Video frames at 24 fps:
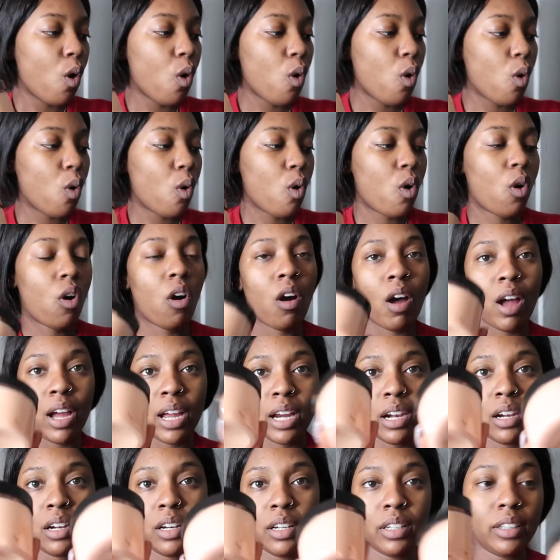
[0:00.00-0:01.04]

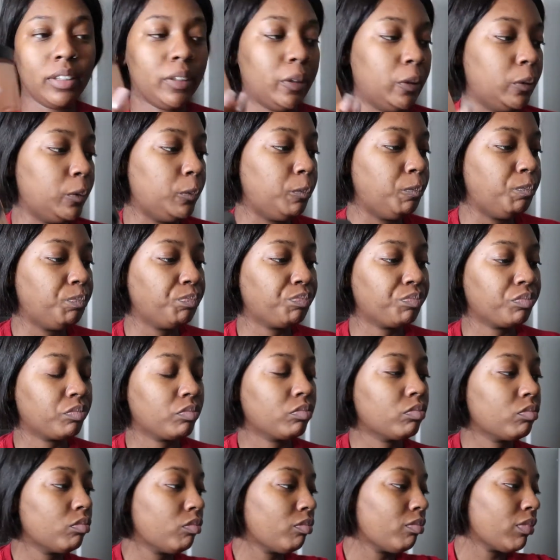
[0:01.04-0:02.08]
on
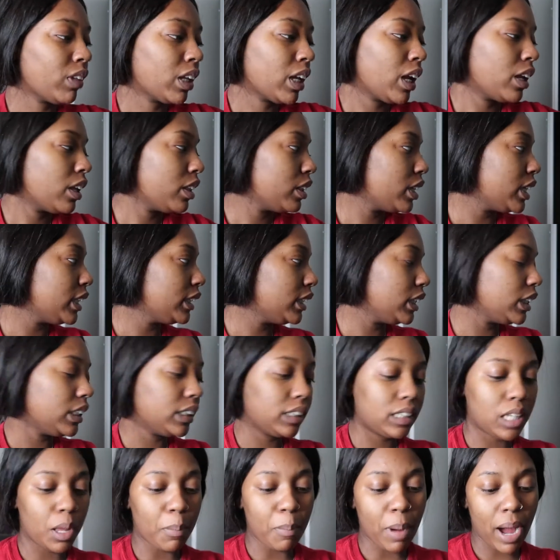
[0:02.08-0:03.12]
this is
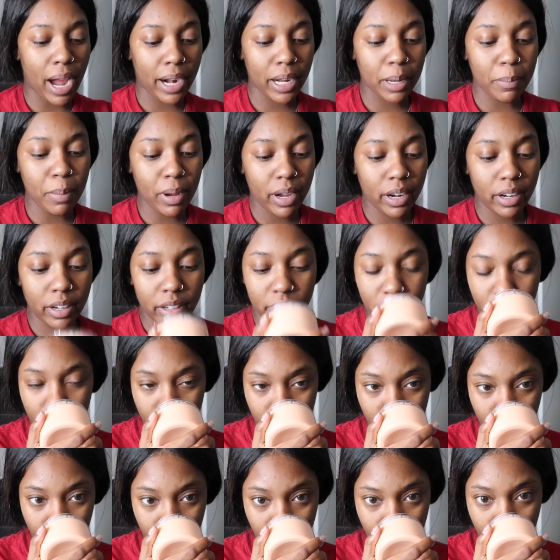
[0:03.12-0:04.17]
the body butter
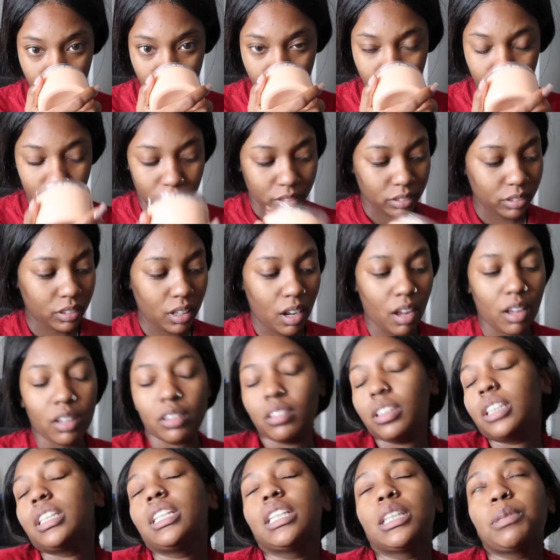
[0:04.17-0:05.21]
oh,
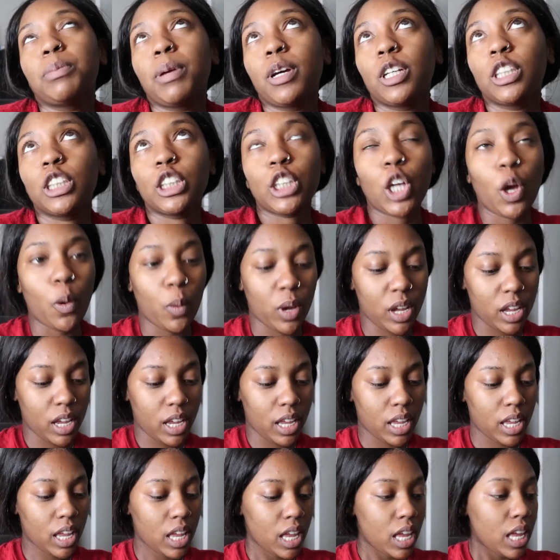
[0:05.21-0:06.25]
it just smells so
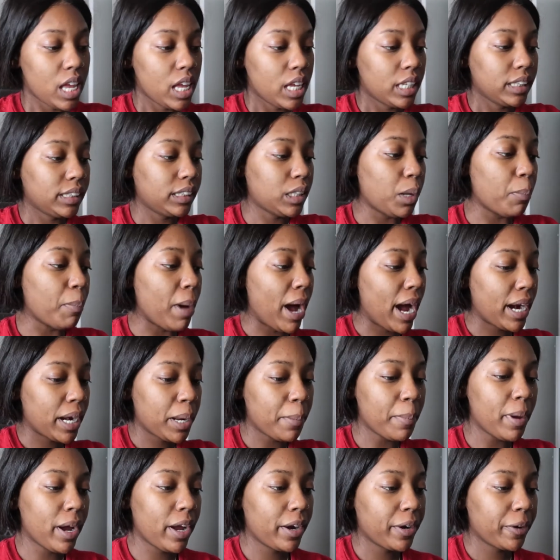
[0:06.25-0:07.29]
good it's the body
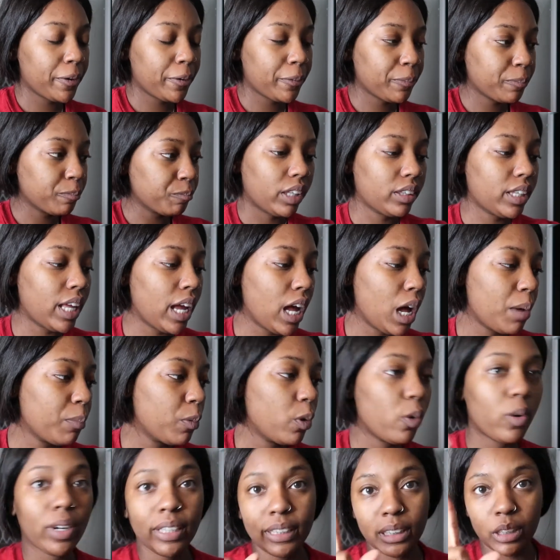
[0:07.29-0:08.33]
butter that i'm
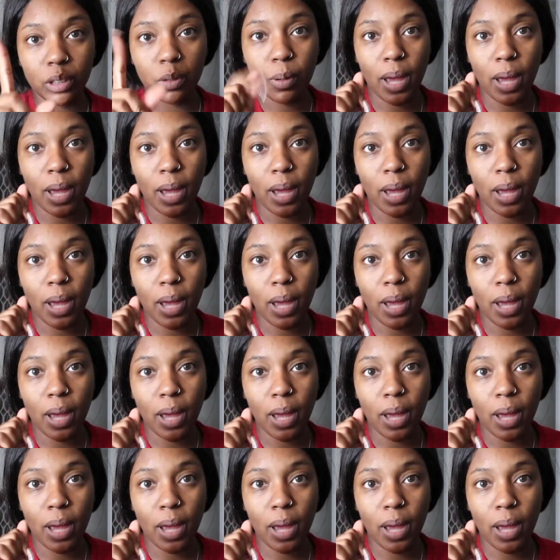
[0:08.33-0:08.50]
going to